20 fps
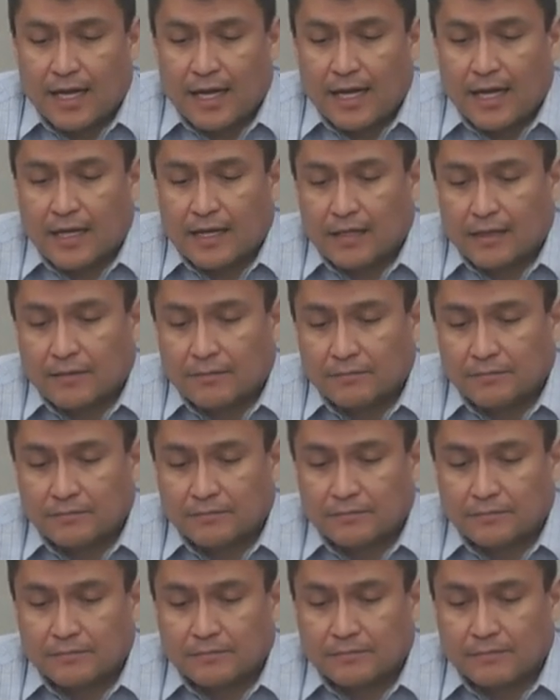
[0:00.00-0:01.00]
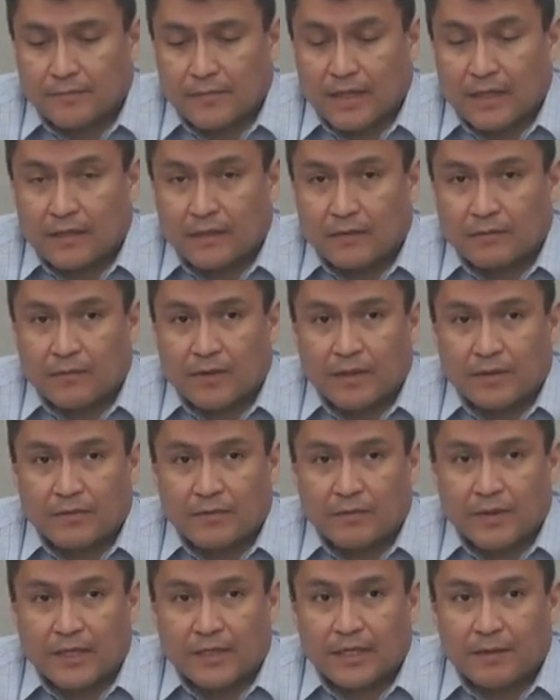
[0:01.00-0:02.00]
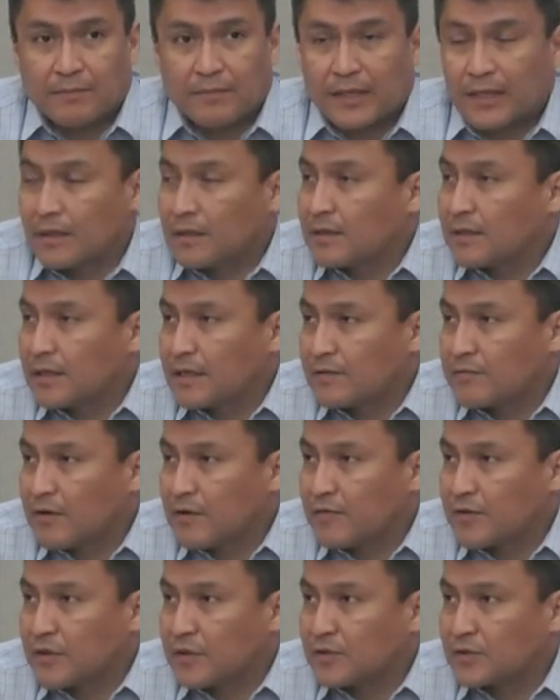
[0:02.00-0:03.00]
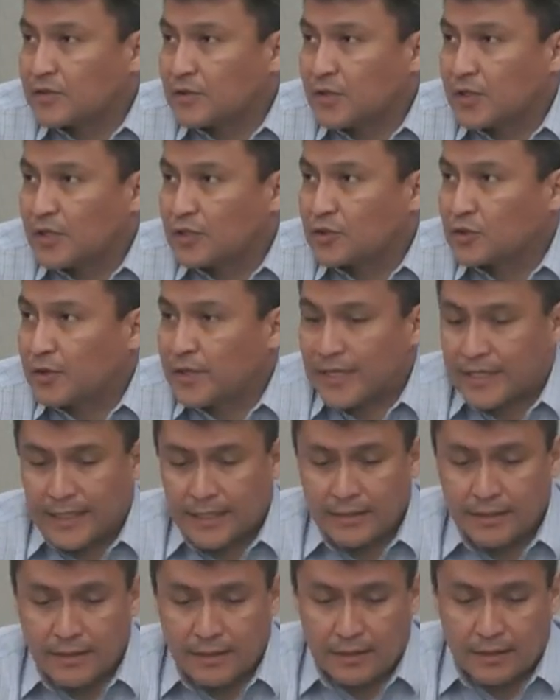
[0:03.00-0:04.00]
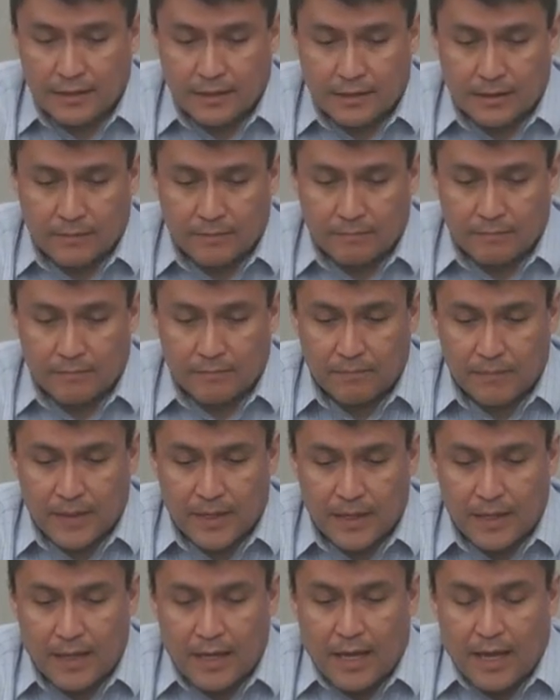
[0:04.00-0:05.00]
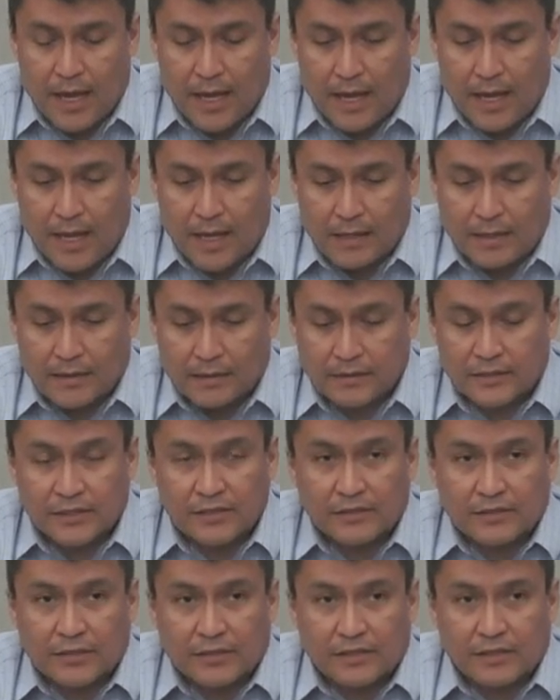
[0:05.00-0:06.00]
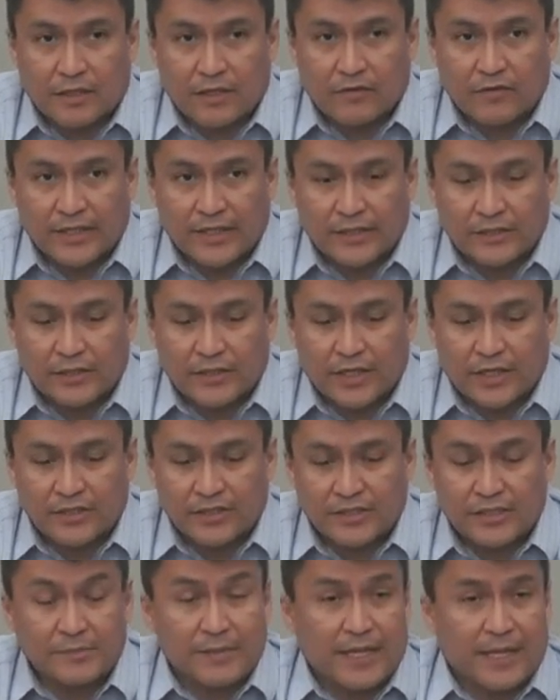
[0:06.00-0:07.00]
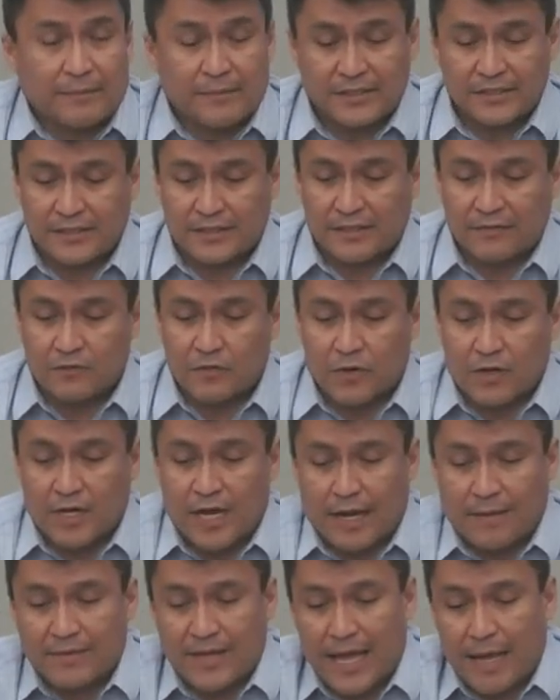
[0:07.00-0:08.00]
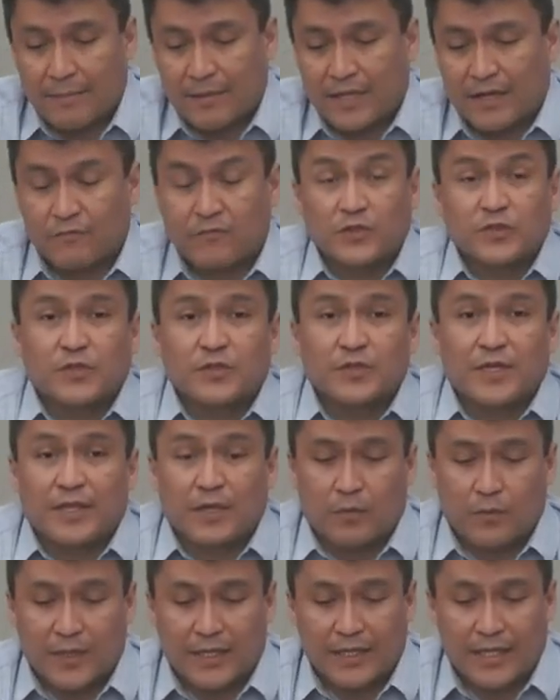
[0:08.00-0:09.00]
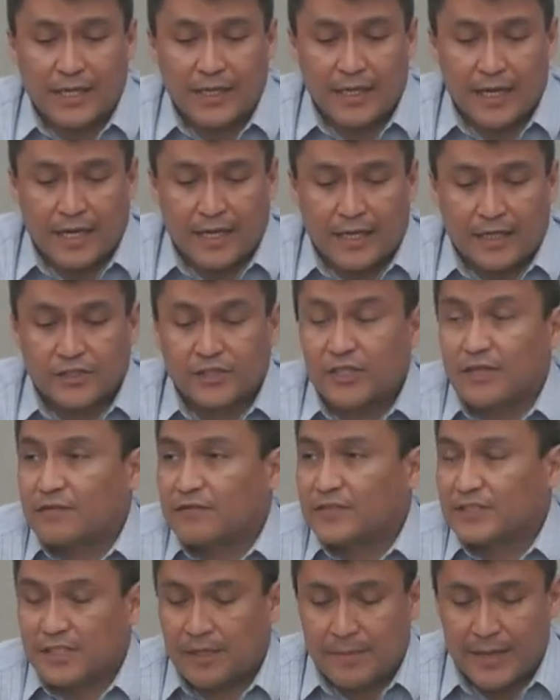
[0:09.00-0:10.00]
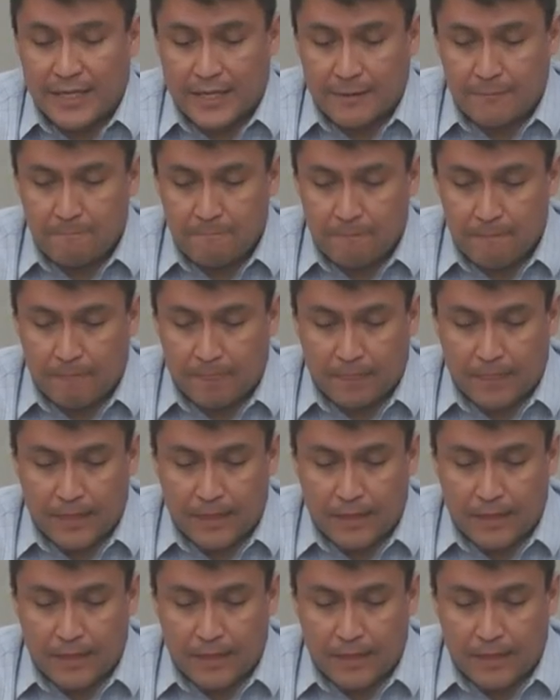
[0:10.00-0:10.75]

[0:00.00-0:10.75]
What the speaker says: And I want to welcome any of our viewers who are joining in. And just to start off the introductions, my name is Steve Norn. I am the MLA for Tuna the Willida and a chair of this committee.